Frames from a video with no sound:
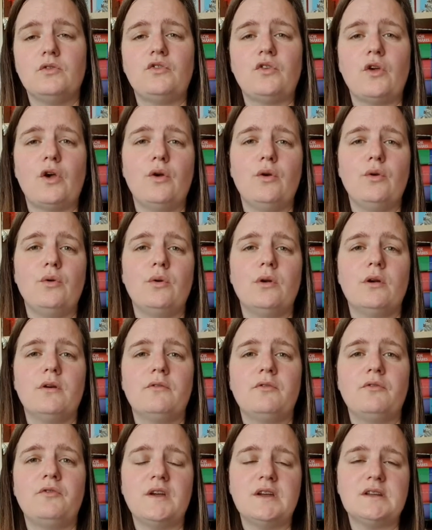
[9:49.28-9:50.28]
so
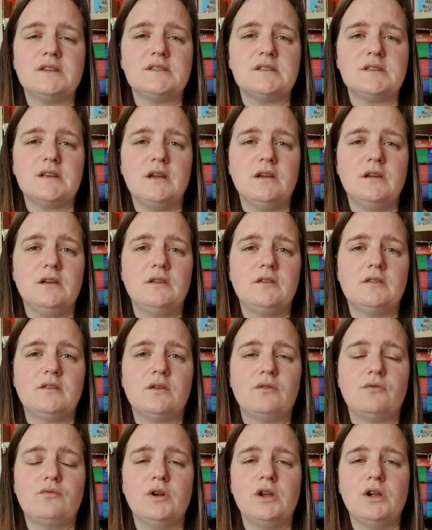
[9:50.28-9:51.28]
Fitz is
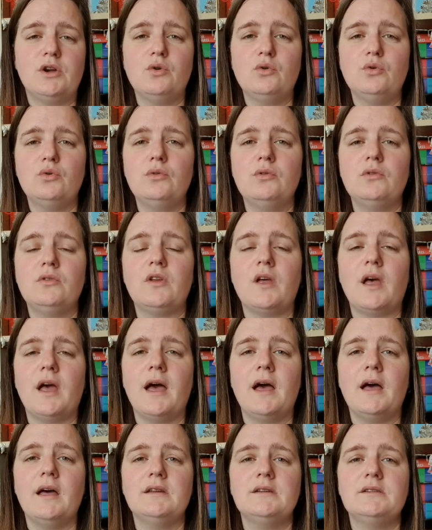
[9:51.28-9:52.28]
recalled
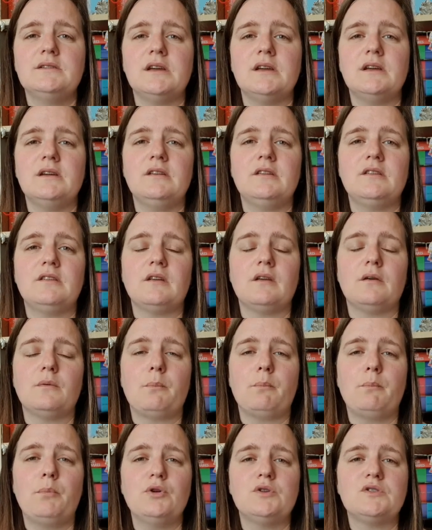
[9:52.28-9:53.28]
and is
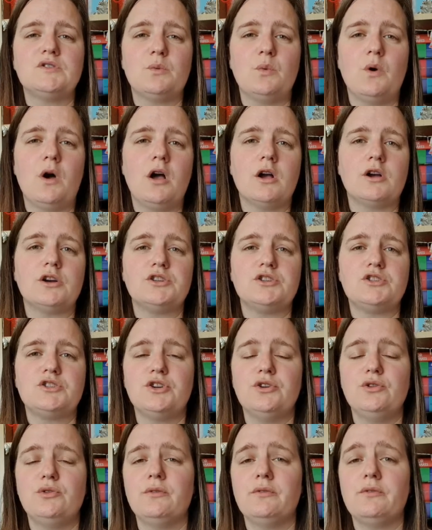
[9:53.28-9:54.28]
put to work
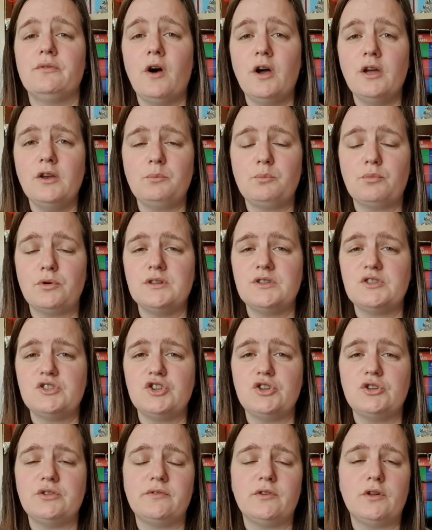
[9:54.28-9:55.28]
to find Prince
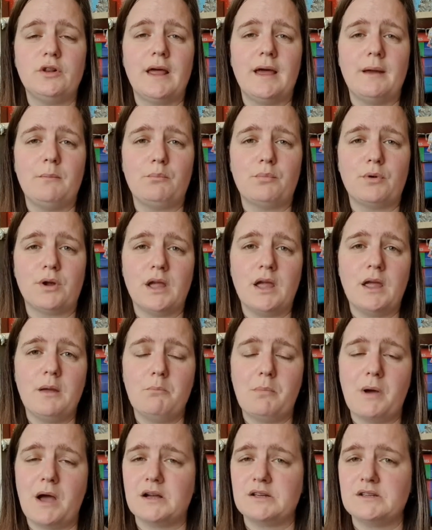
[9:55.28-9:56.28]
Dutiful and bring
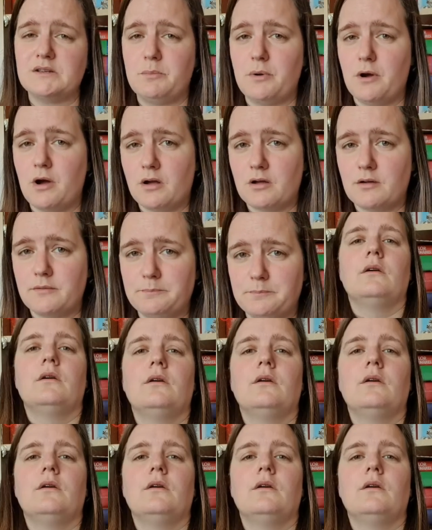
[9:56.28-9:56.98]
him back to Buck.